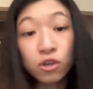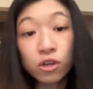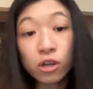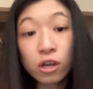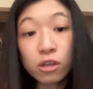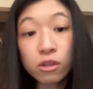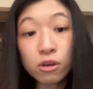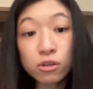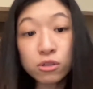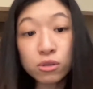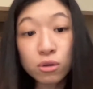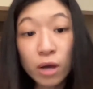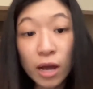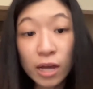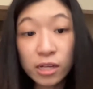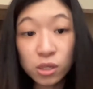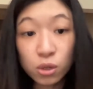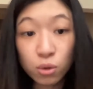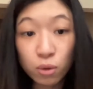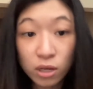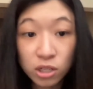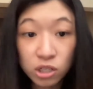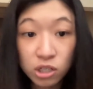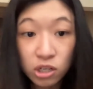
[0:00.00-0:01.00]
You can also
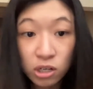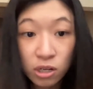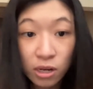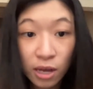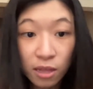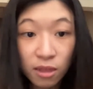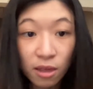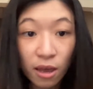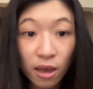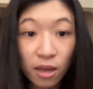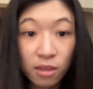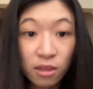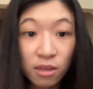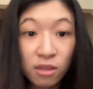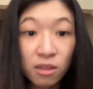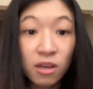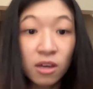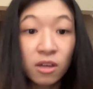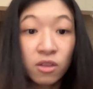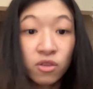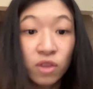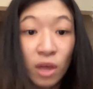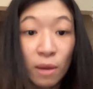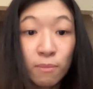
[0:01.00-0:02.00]
ask questions like that, and then
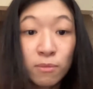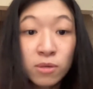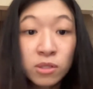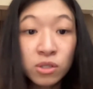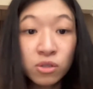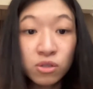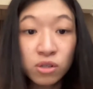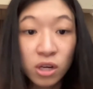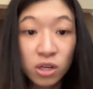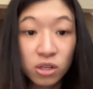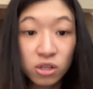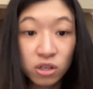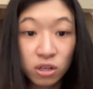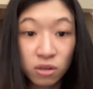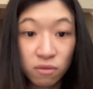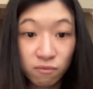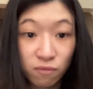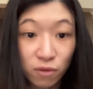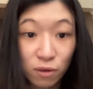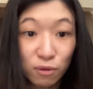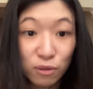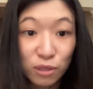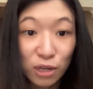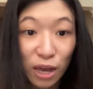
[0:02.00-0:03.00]
they can demonstrate to you
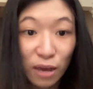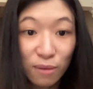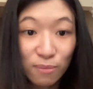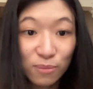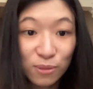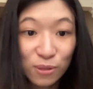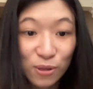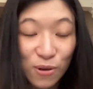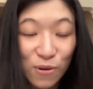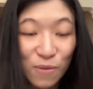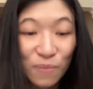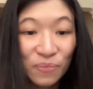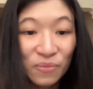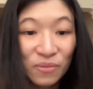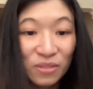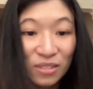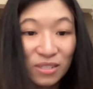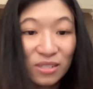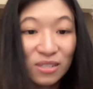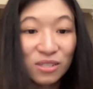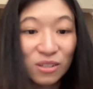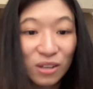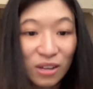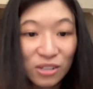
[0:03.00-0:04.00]
in real time. So
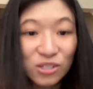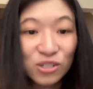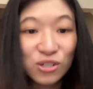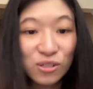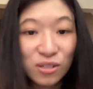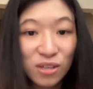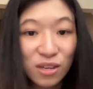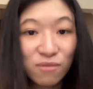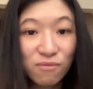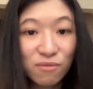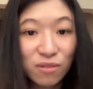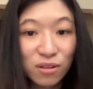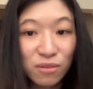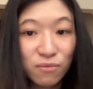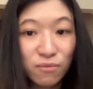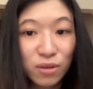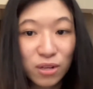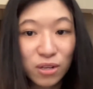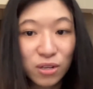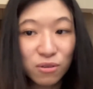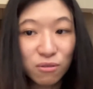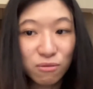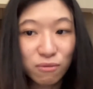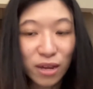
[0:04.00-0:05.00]
this is actually a really,
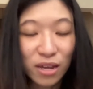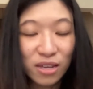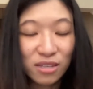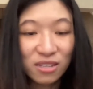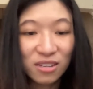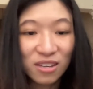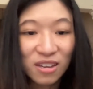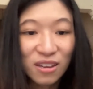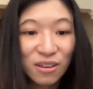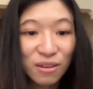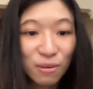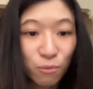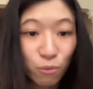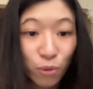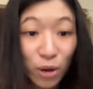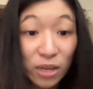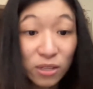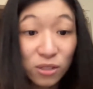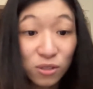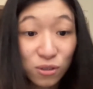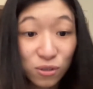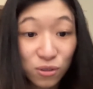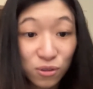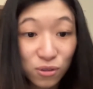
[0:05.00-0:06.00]
really great
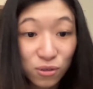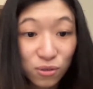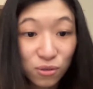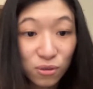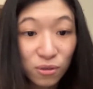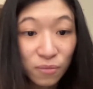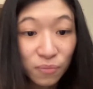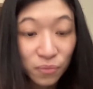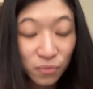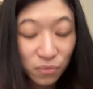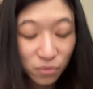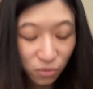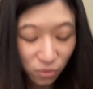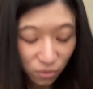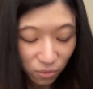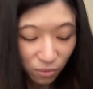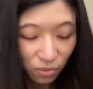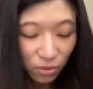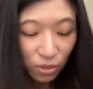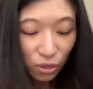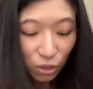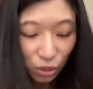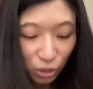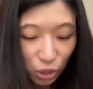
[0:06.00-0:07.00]
way to
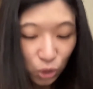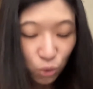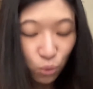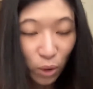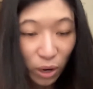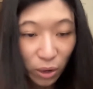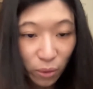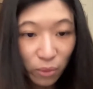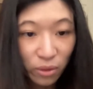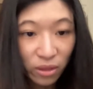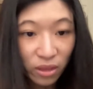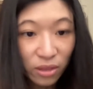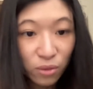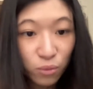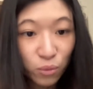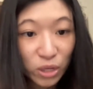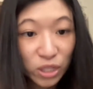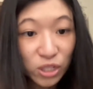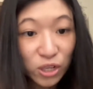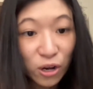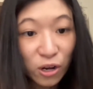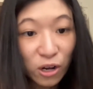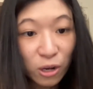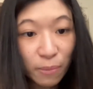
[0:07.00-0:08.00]
work with, and
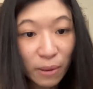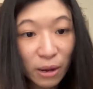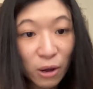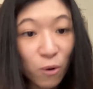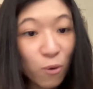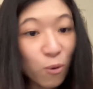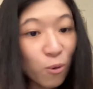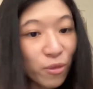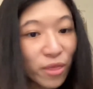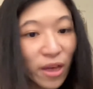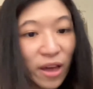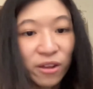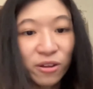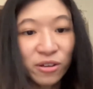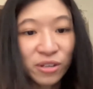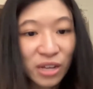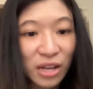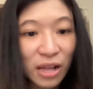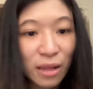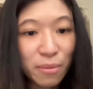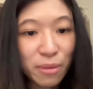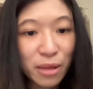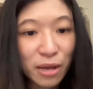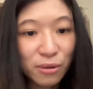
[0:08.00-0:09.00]
we talk about all that
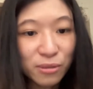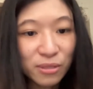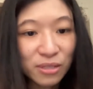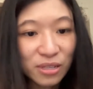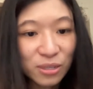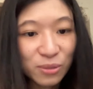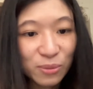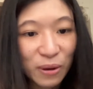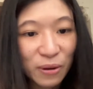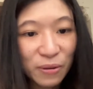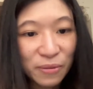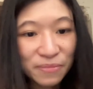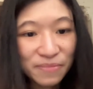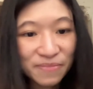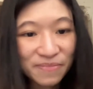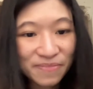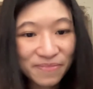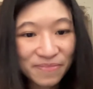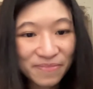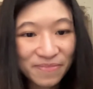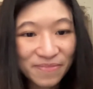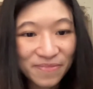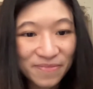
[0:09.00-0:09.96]
on Clubhouse as well.